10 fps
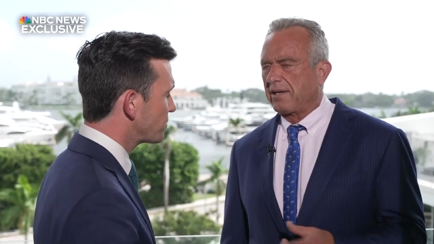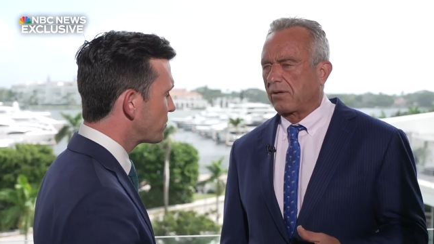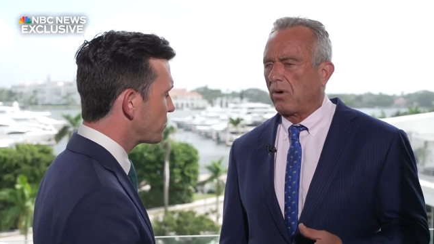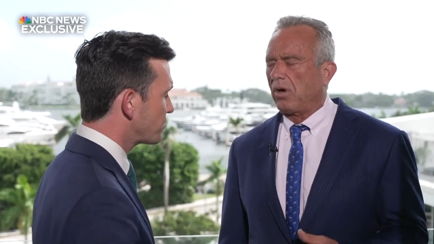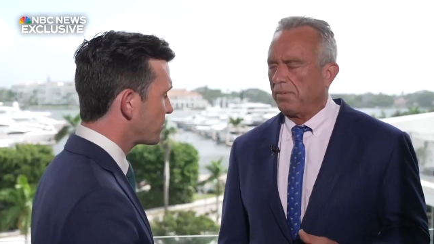Speaker 1: he
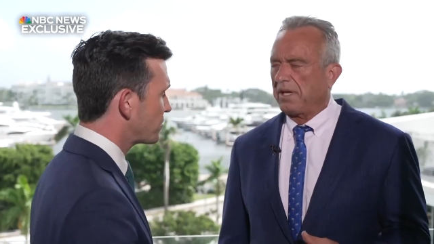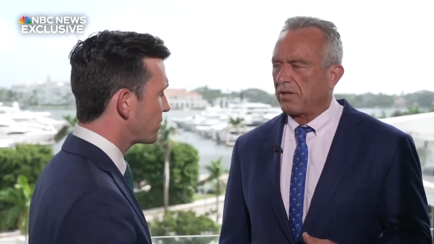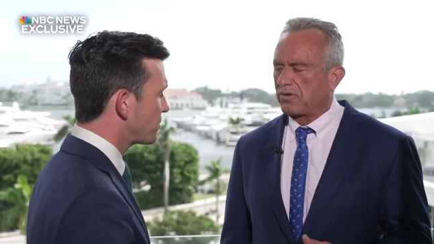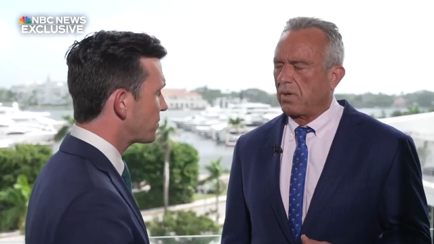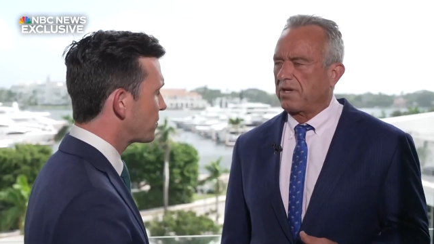called me in
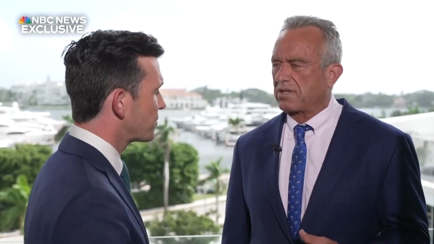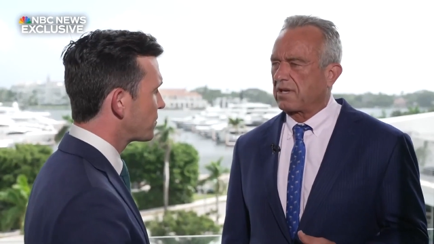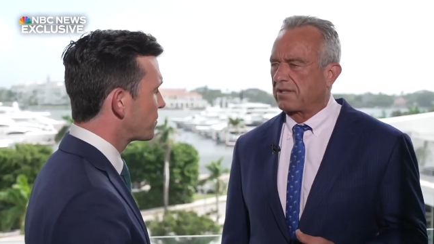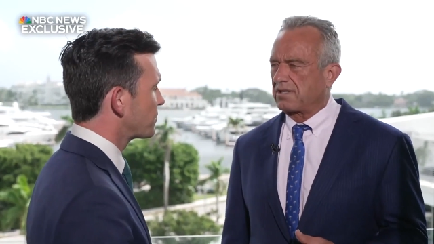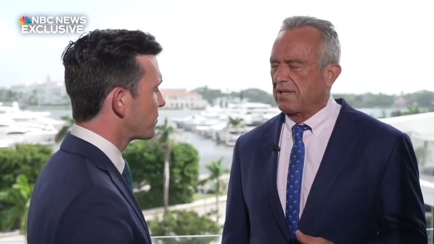
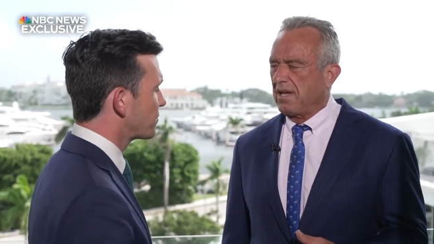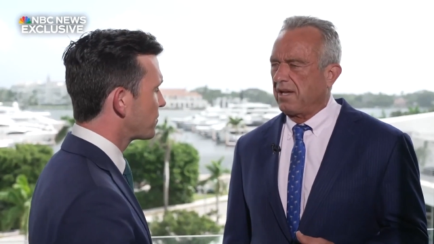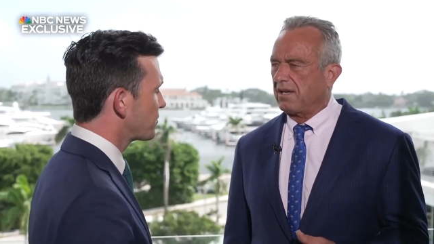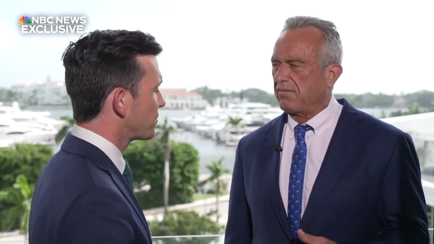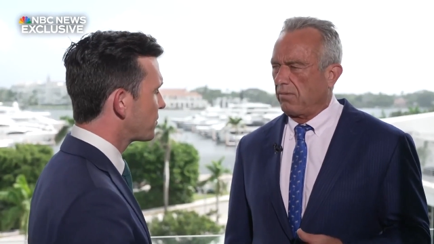
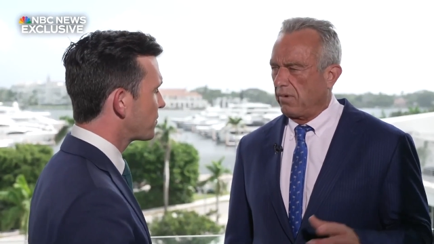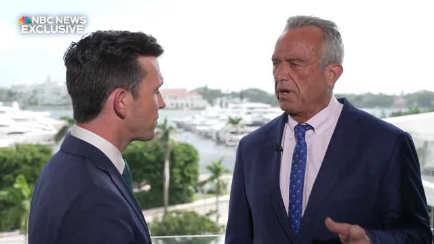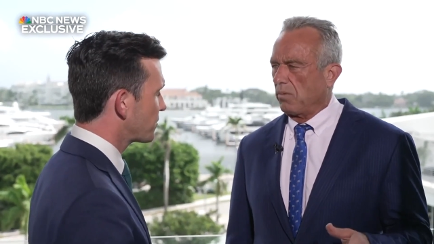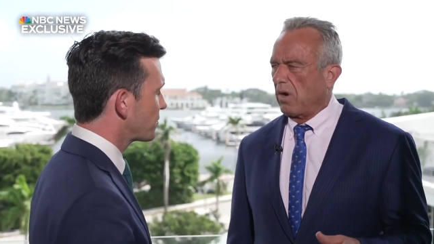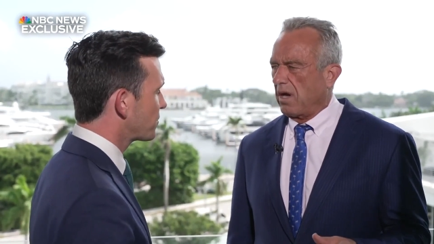2016 when he
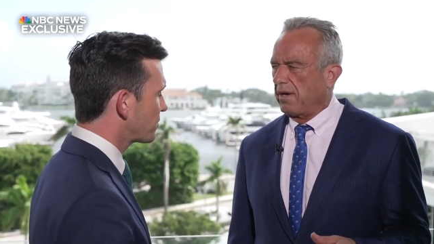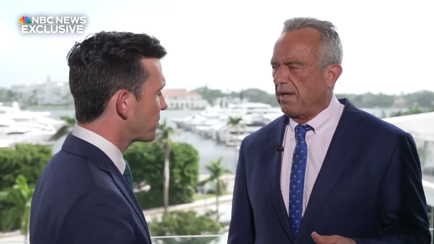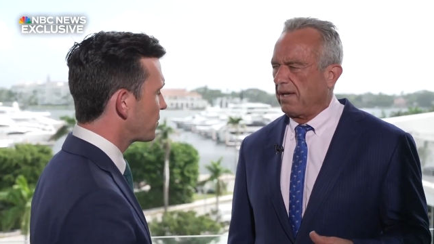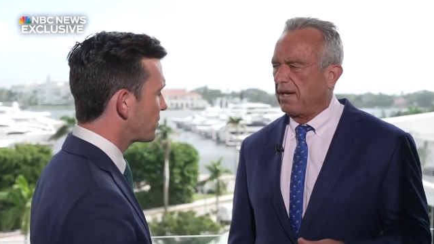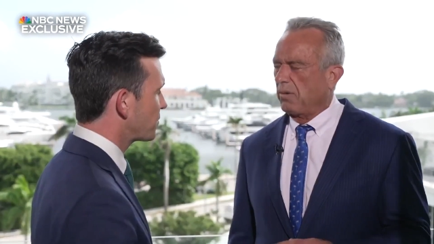won,
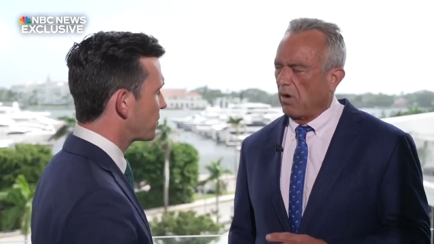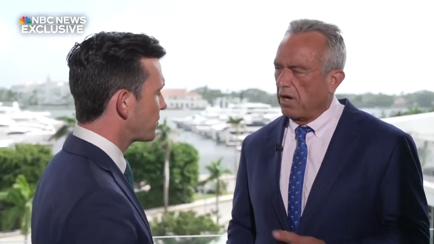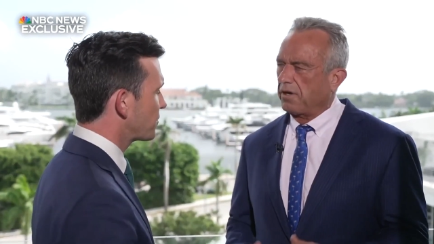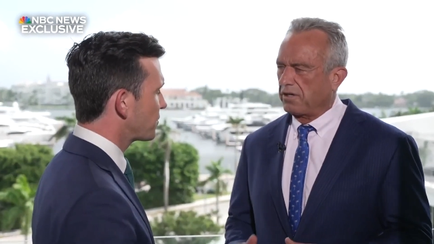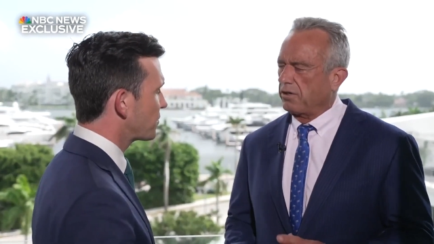and he
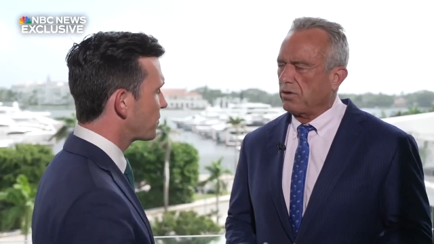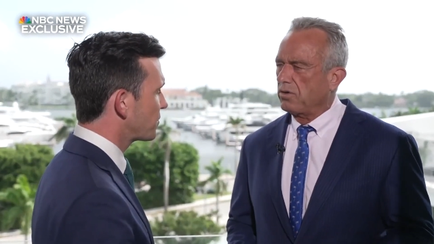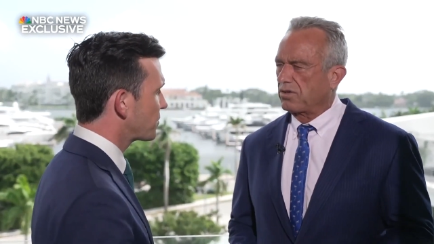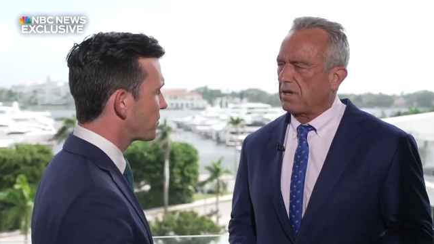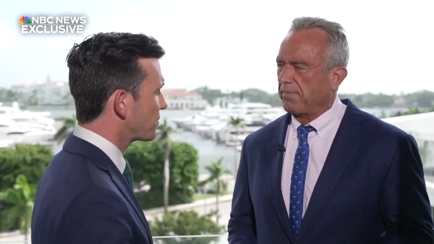wanted to
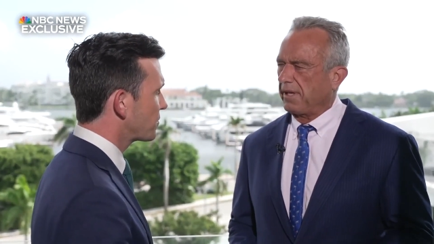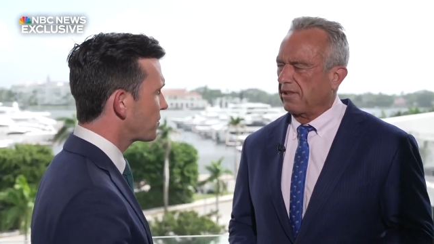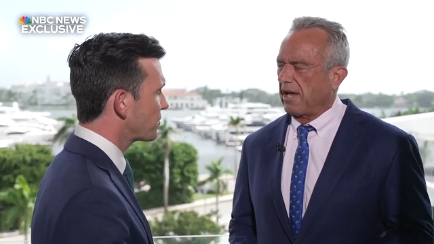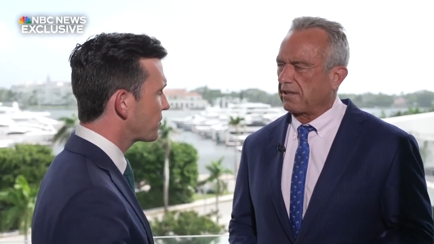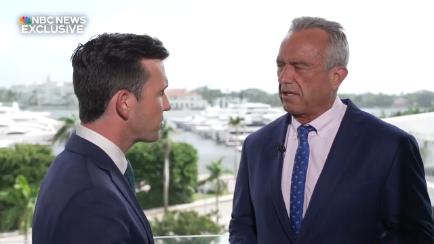do something
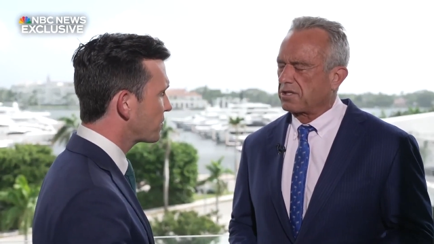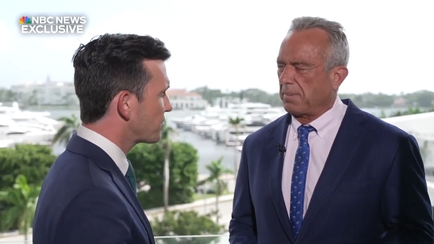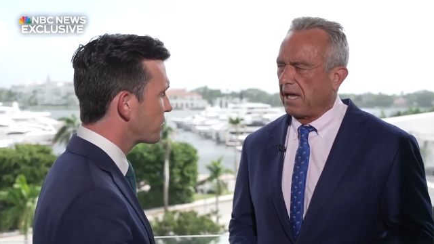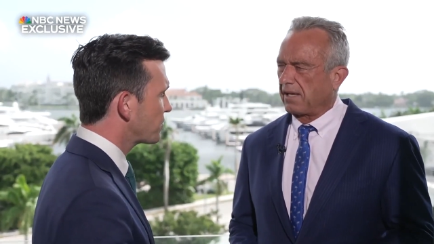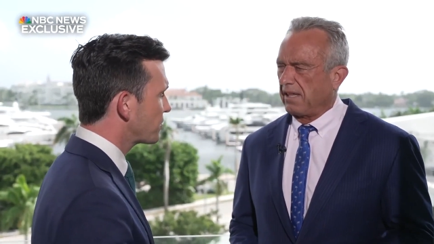like this
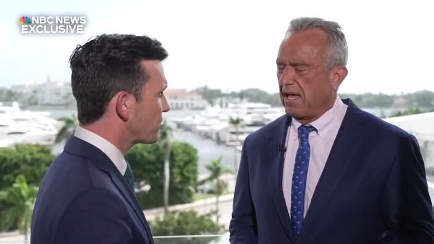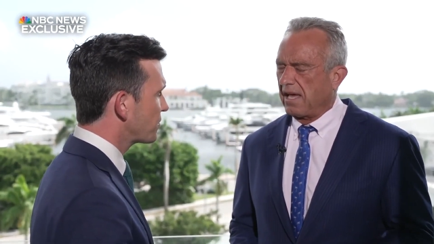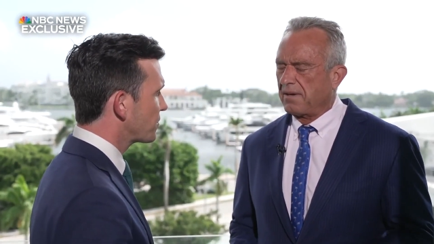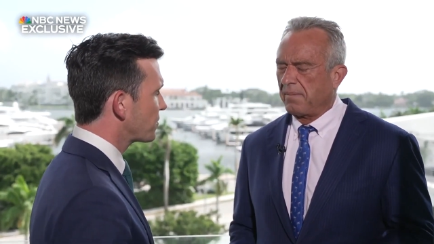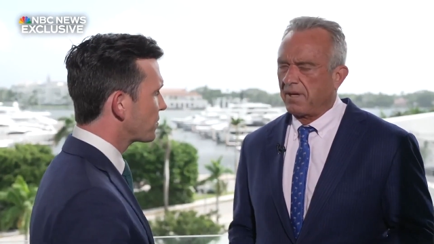back
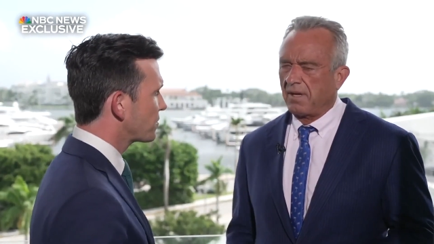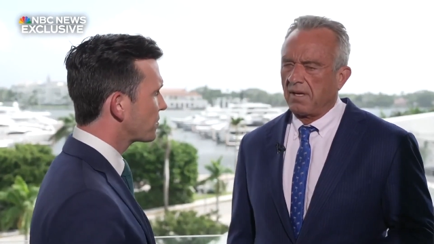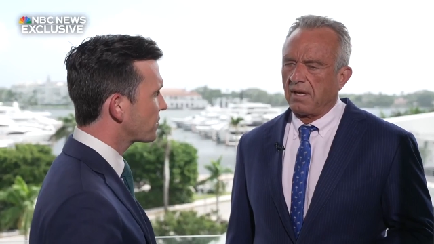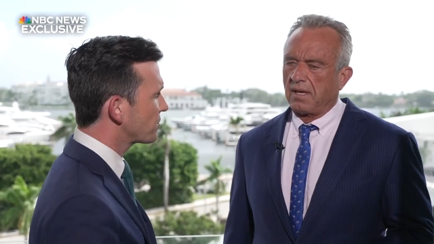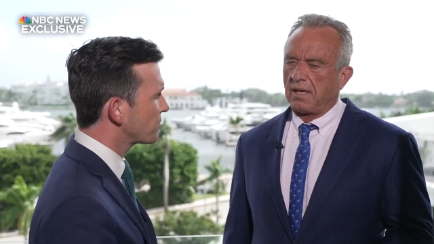then.
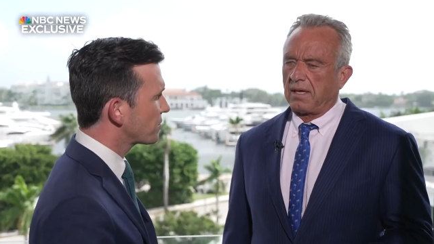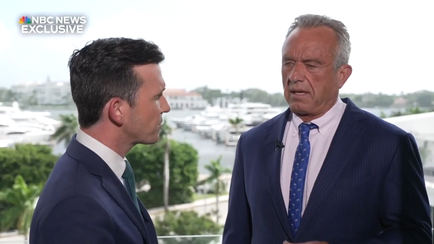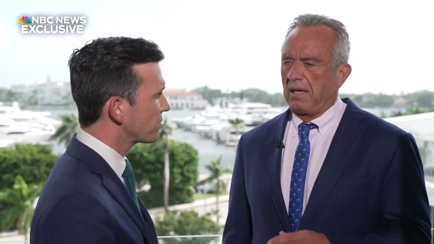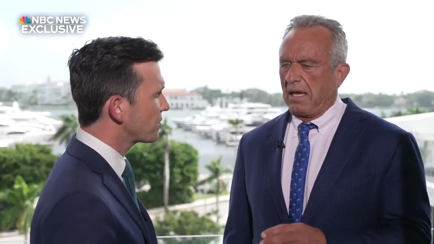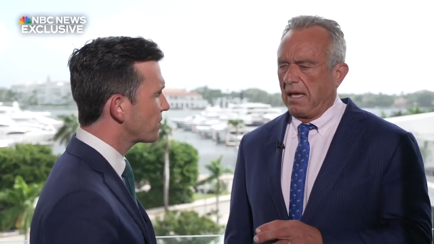
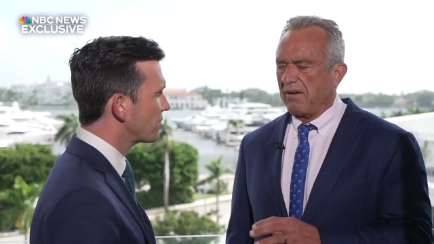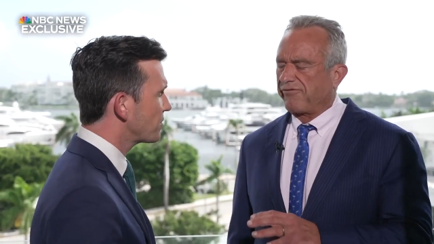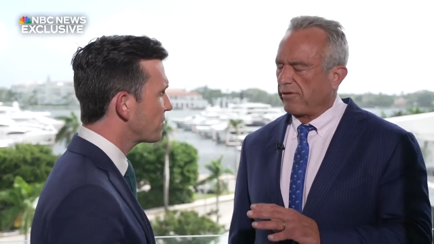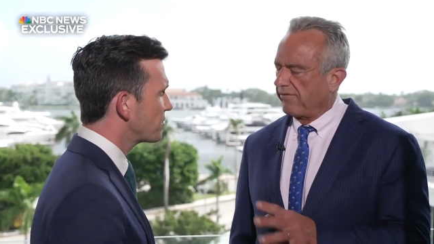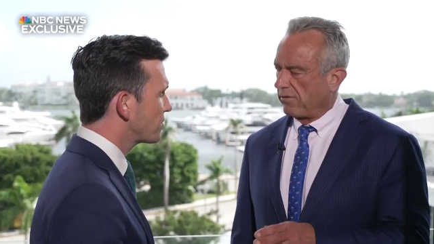And
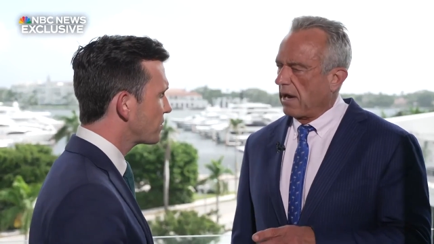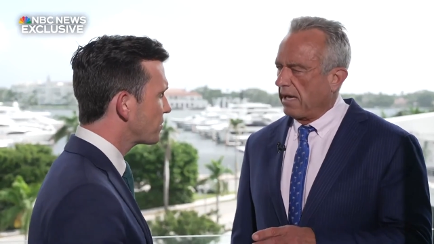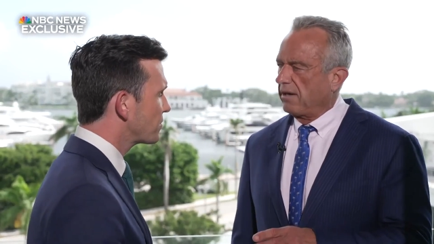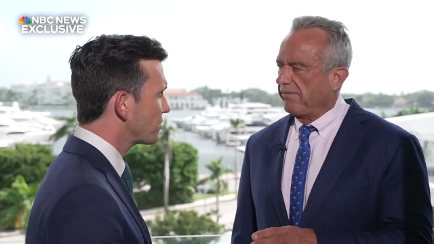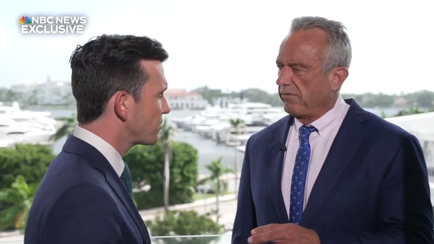for a
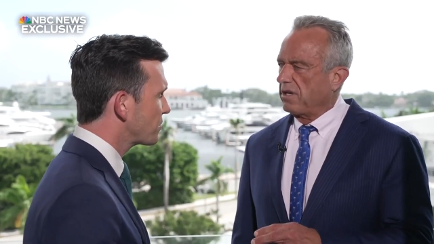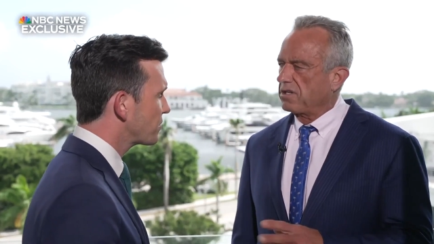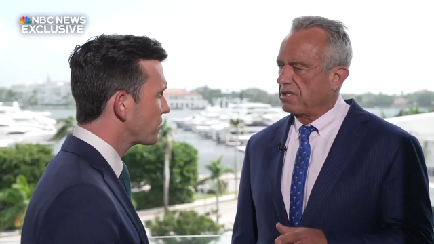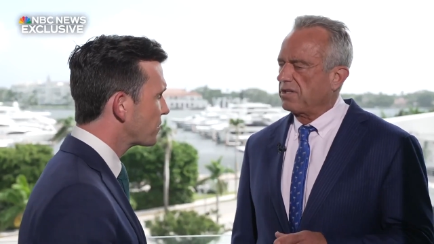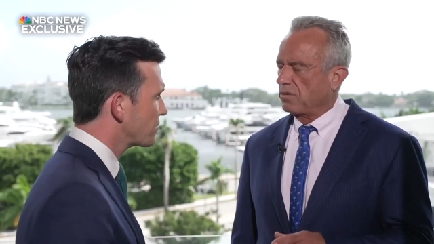variety of
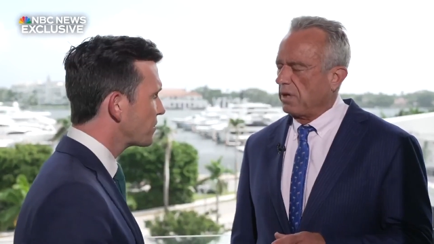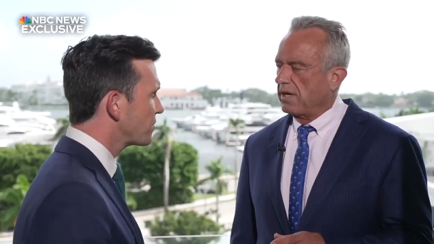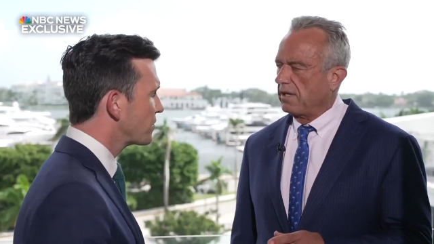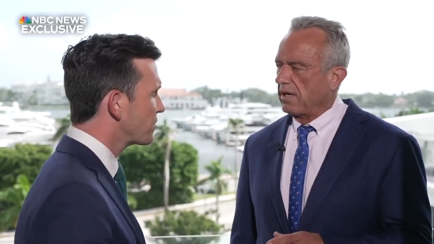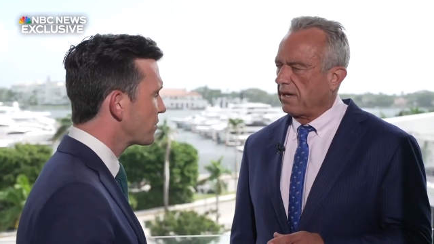reasons, we
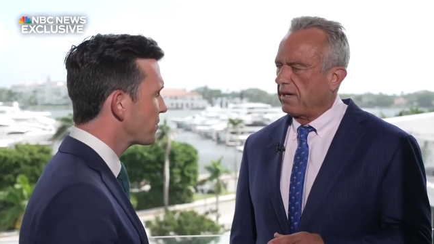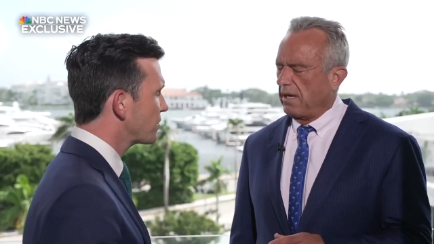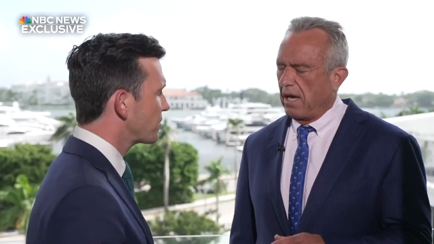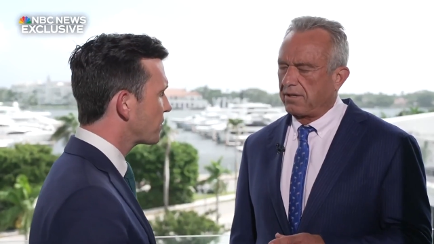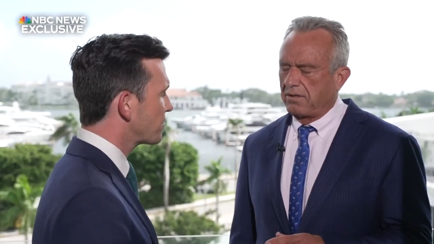ended up
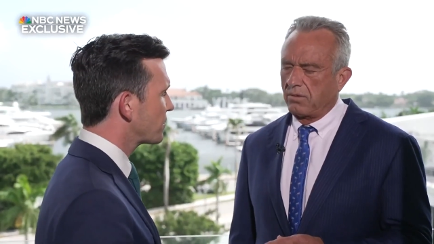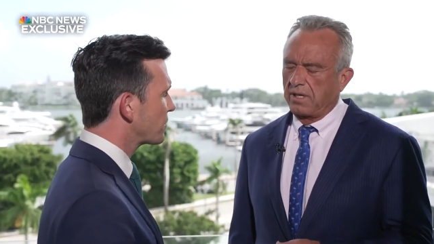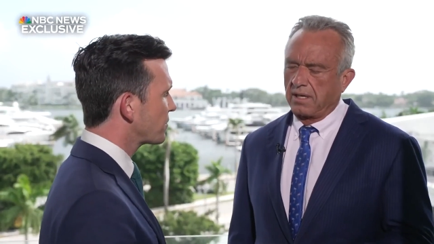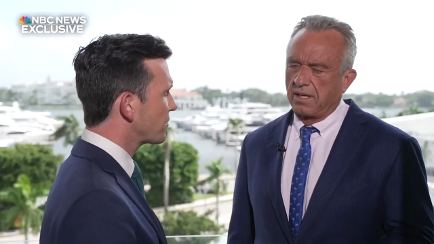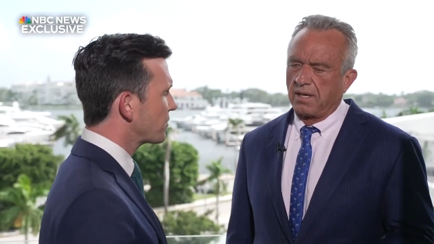not
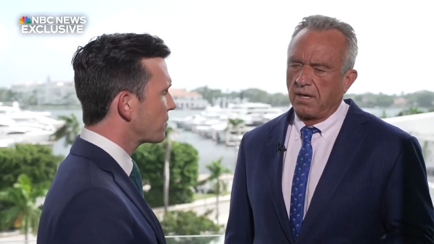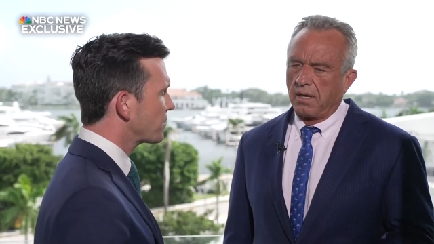doing it.